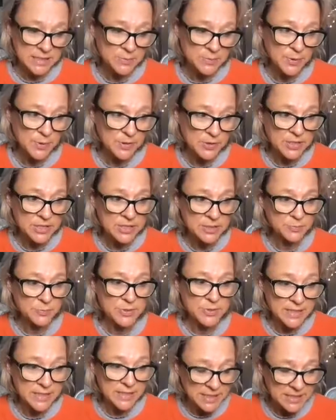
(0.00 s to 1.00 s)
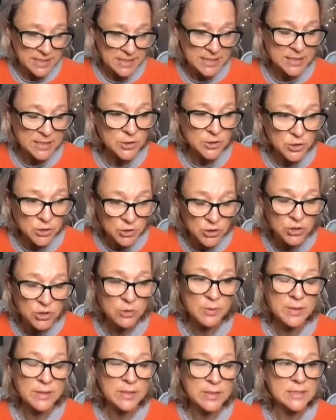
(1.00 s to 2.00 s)
that spirit is presenting to
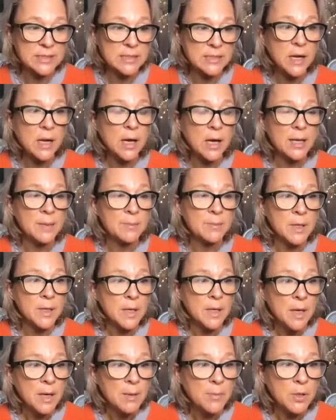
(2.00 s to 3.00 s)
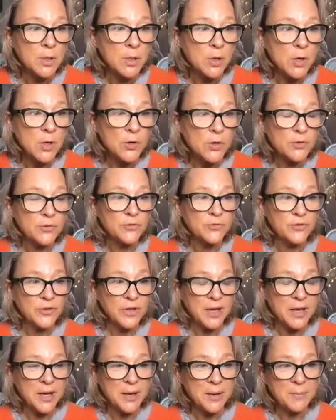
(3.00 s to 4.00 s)
you at this time,
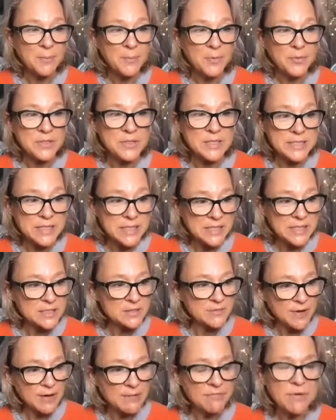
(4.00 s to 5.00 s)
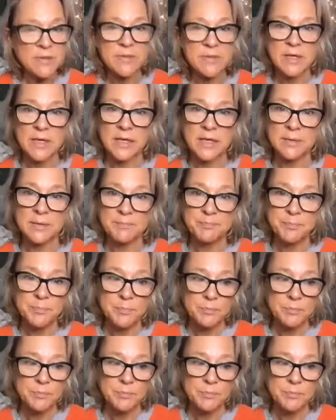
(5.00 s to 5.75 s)
because the seeds of everything,